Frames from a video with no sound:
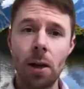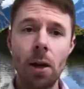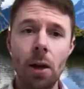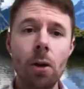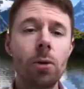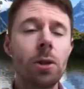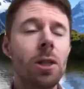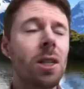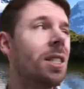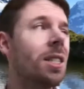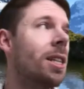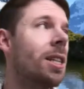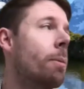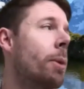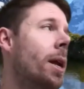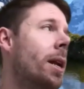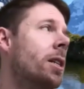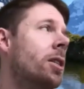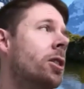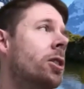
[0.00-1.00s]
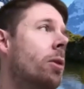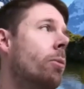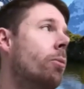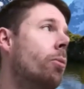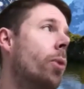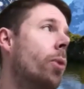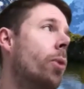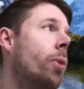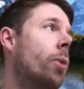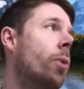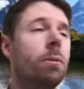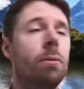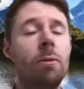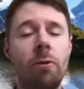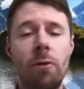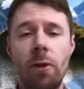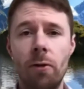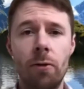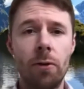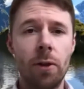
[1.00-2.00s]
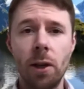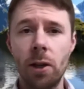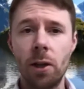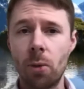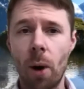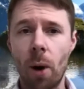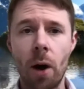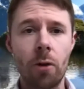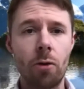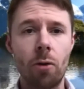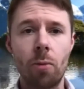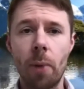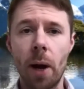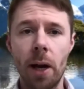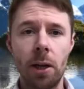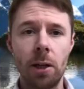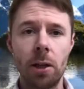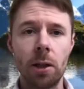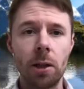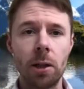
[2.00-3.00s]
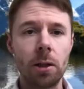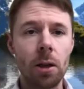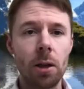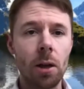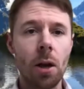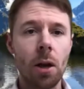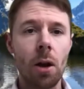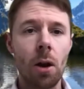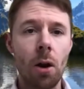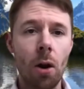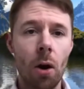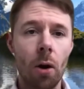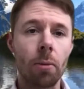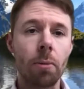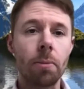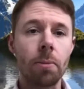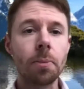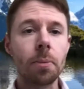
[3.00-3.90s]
which is typically somewhere to 50 to 100 pages long.